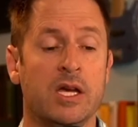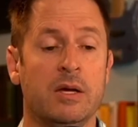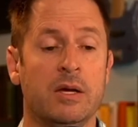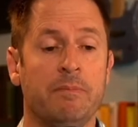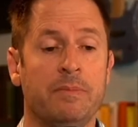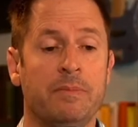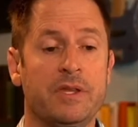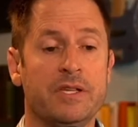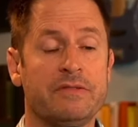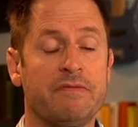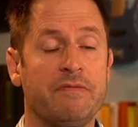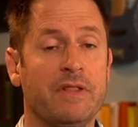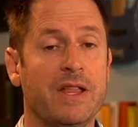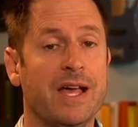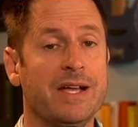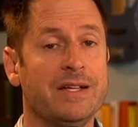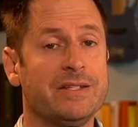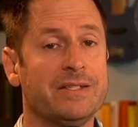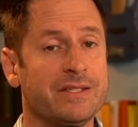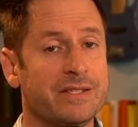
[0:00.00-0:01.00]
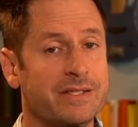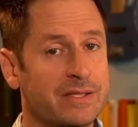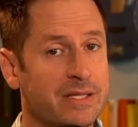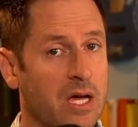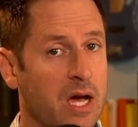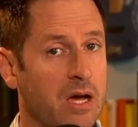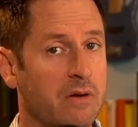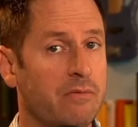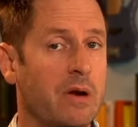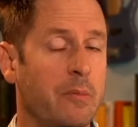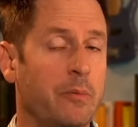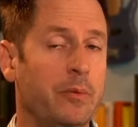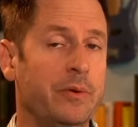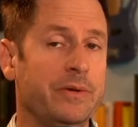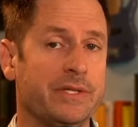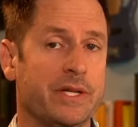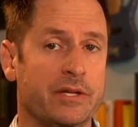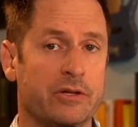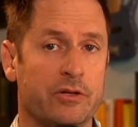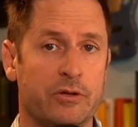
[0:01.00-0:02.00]
This flag does not
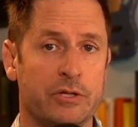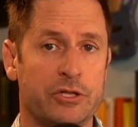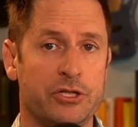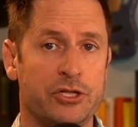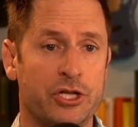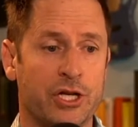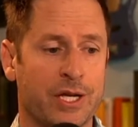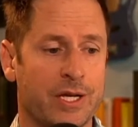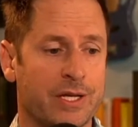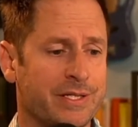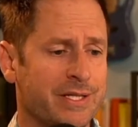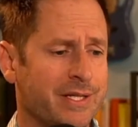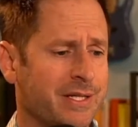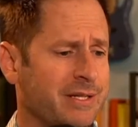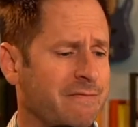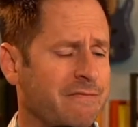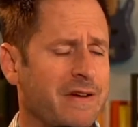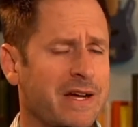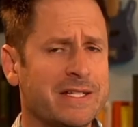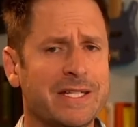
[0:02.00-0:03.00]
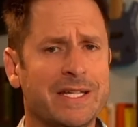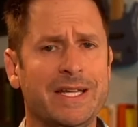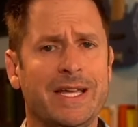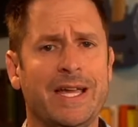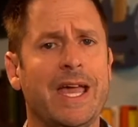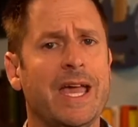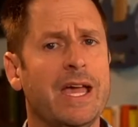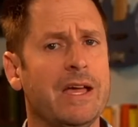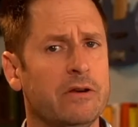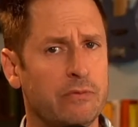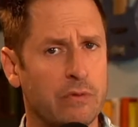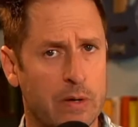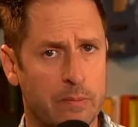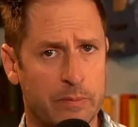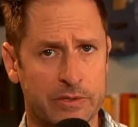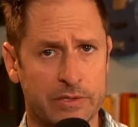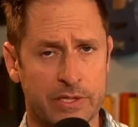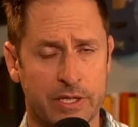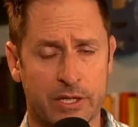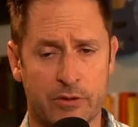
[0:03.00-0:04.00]
represent Christianity, and in fact, it can't
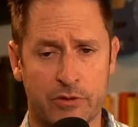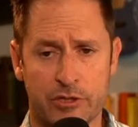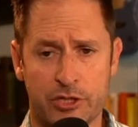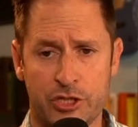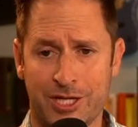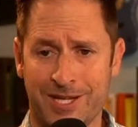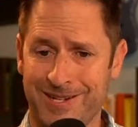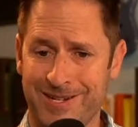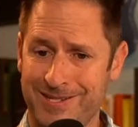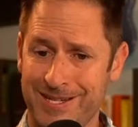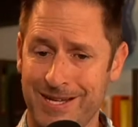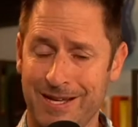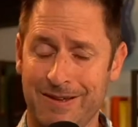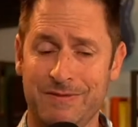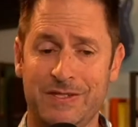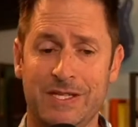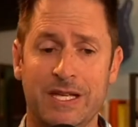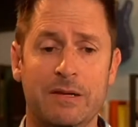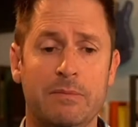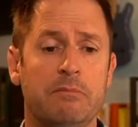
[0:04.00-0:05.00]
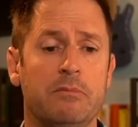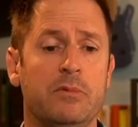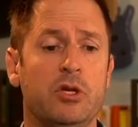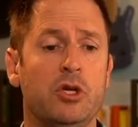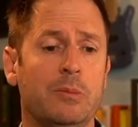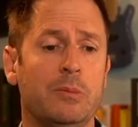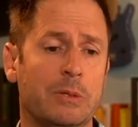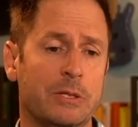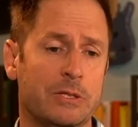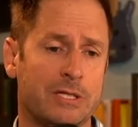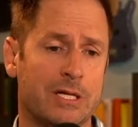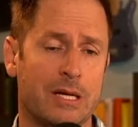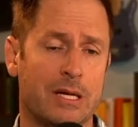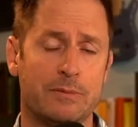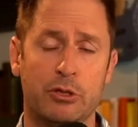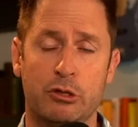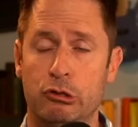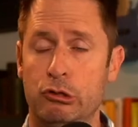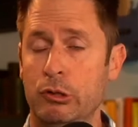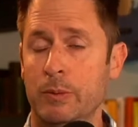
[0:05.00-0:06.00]
represent Christianity. I've said numerous times
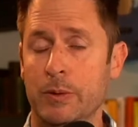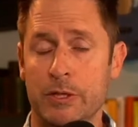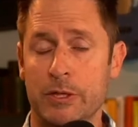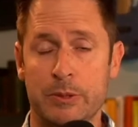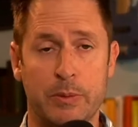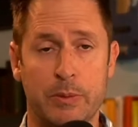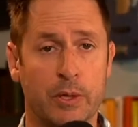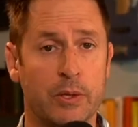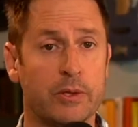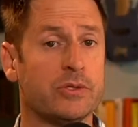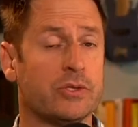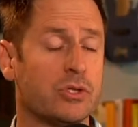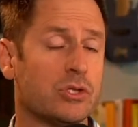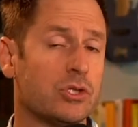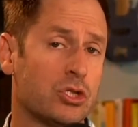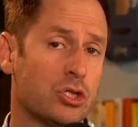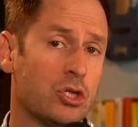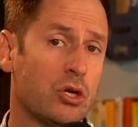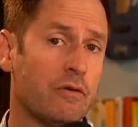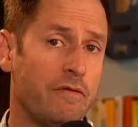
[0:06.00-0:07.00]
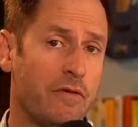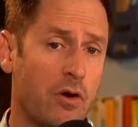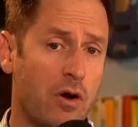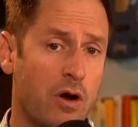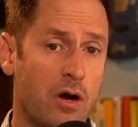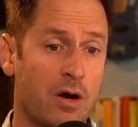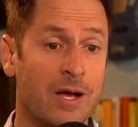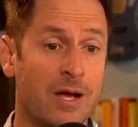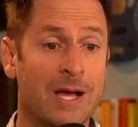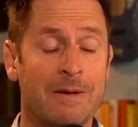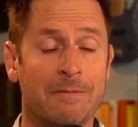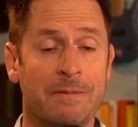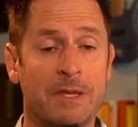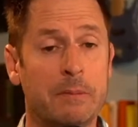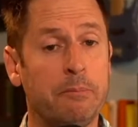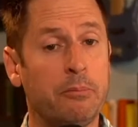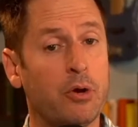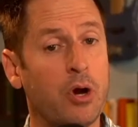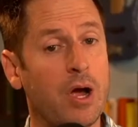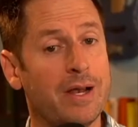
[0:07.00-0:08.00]
on numerous posts so far
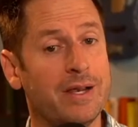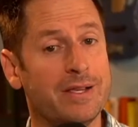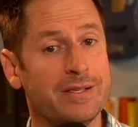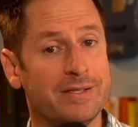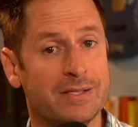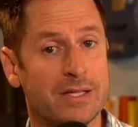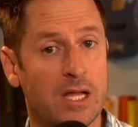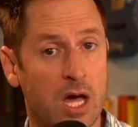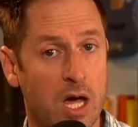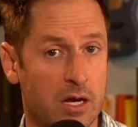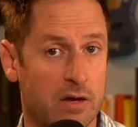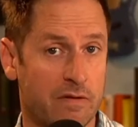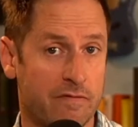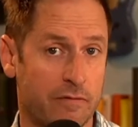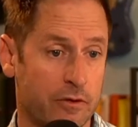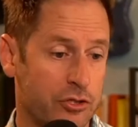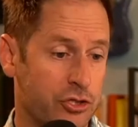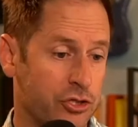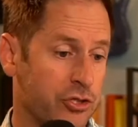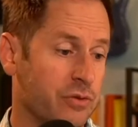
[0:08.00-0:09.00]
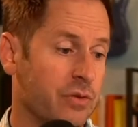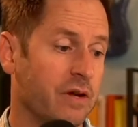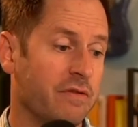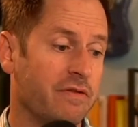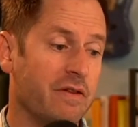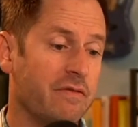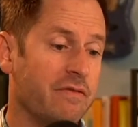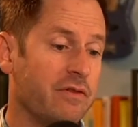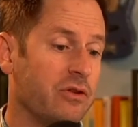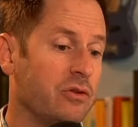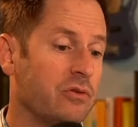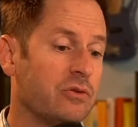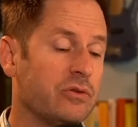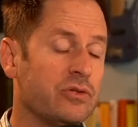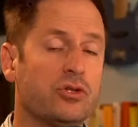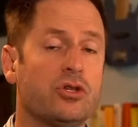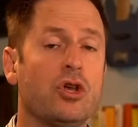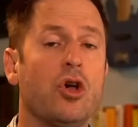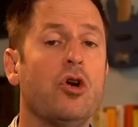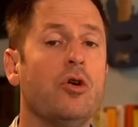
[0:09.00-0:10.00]
that pride is not a virtue. I've given you
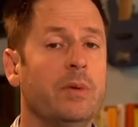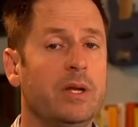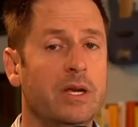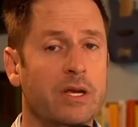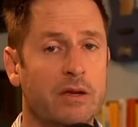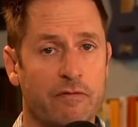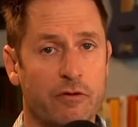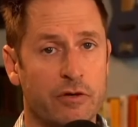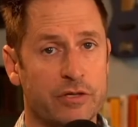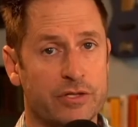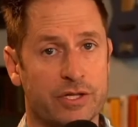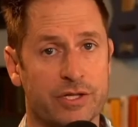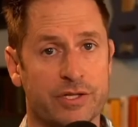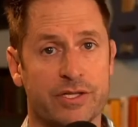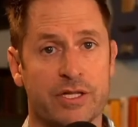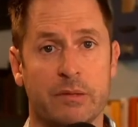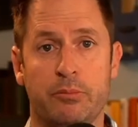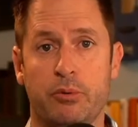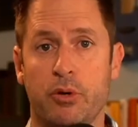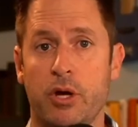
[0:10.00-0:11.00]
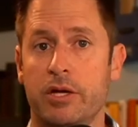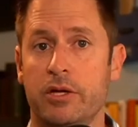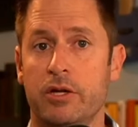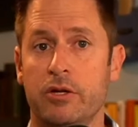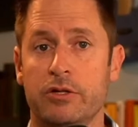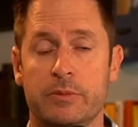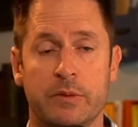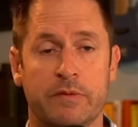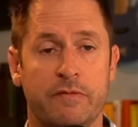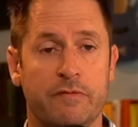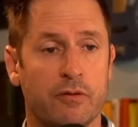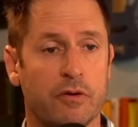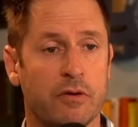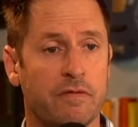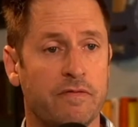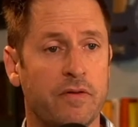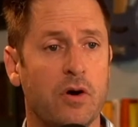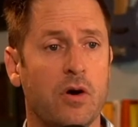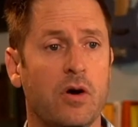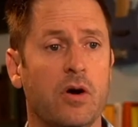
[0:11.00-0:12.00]
so many verses that pride goes before a
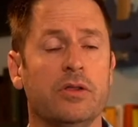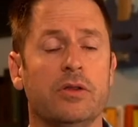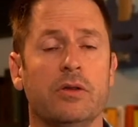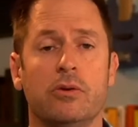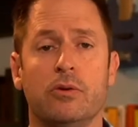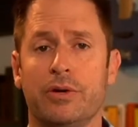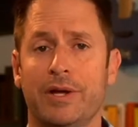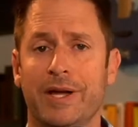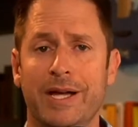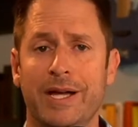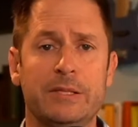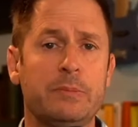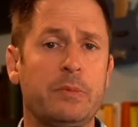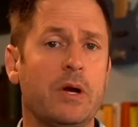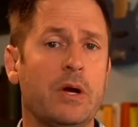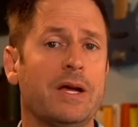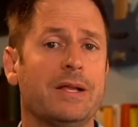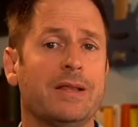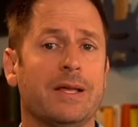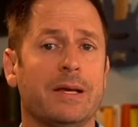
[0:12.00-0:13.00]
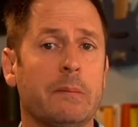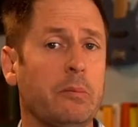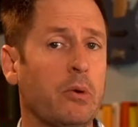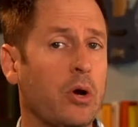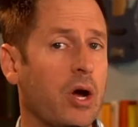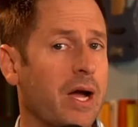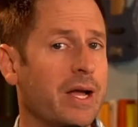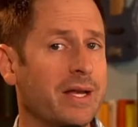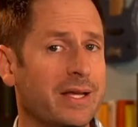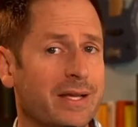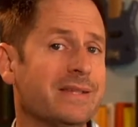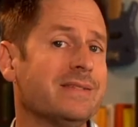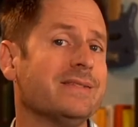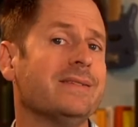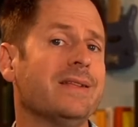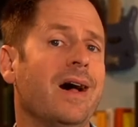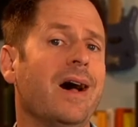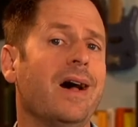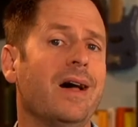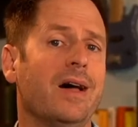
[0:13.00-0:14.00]
fall, the Lord hates pride. Like, pride is
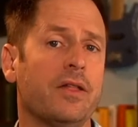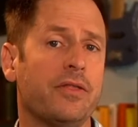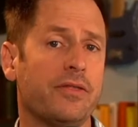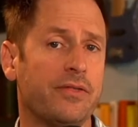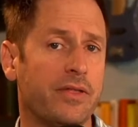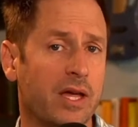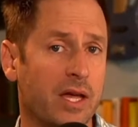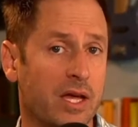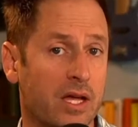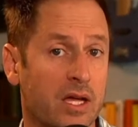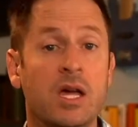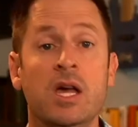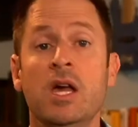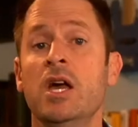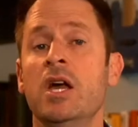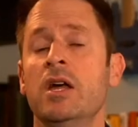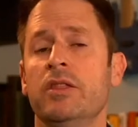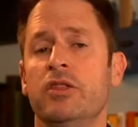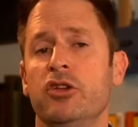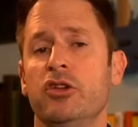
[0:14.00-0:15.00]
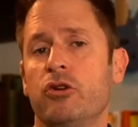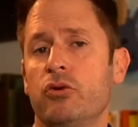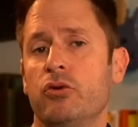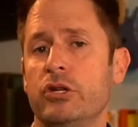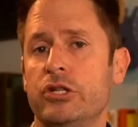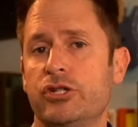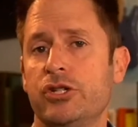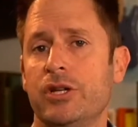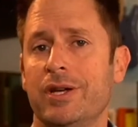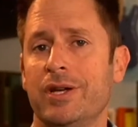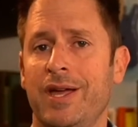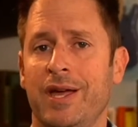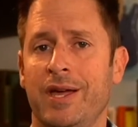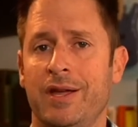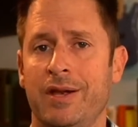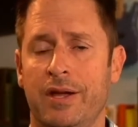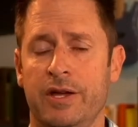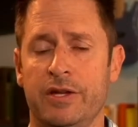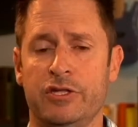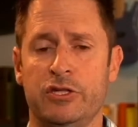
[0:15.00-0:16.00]
not a thing that a Christian can
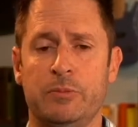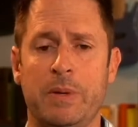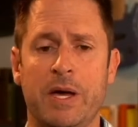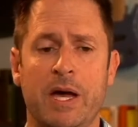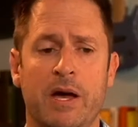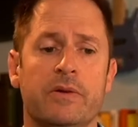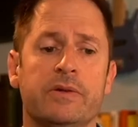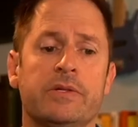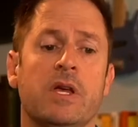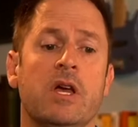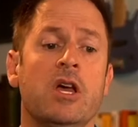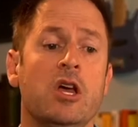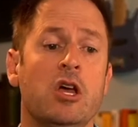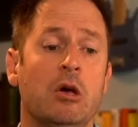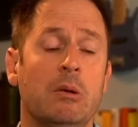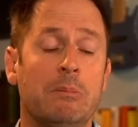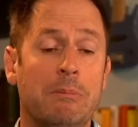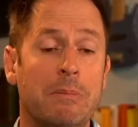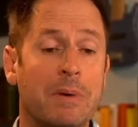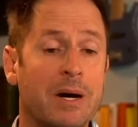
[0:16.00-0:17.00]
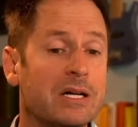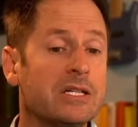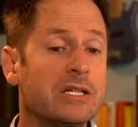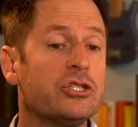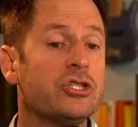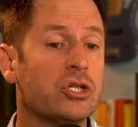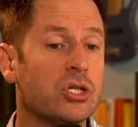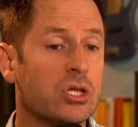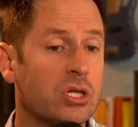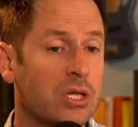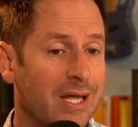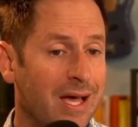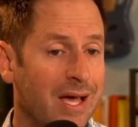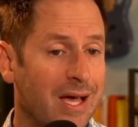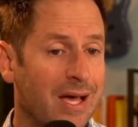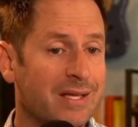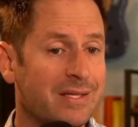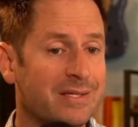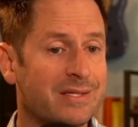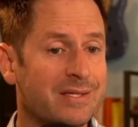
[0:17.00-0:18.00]
espouse, much
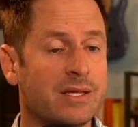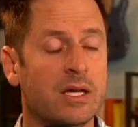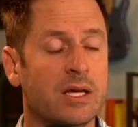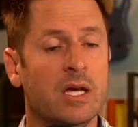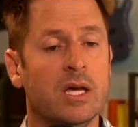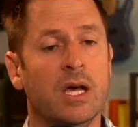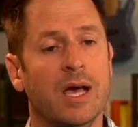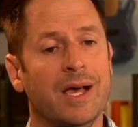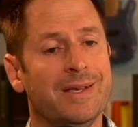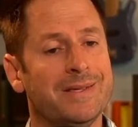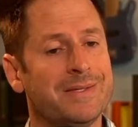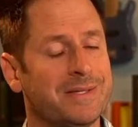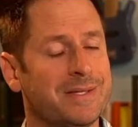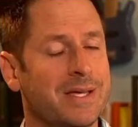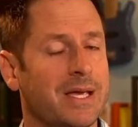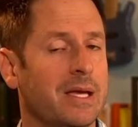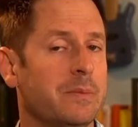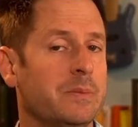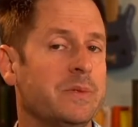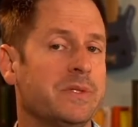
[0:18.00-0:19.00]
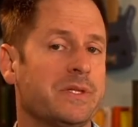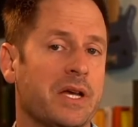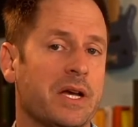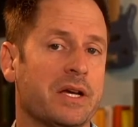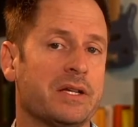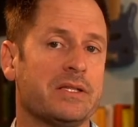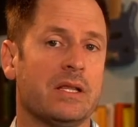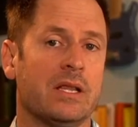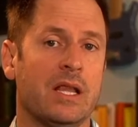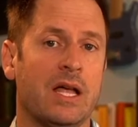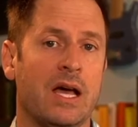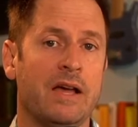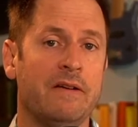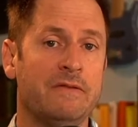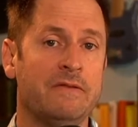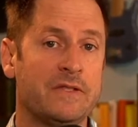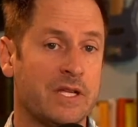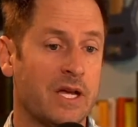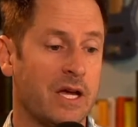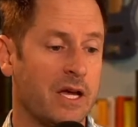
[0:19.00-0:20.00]
less a same-sex
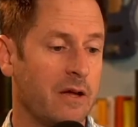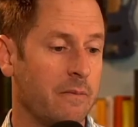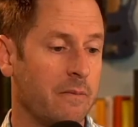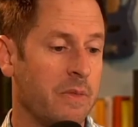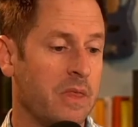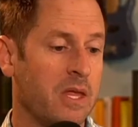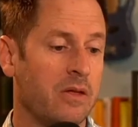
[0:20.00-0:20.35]
lifestyle.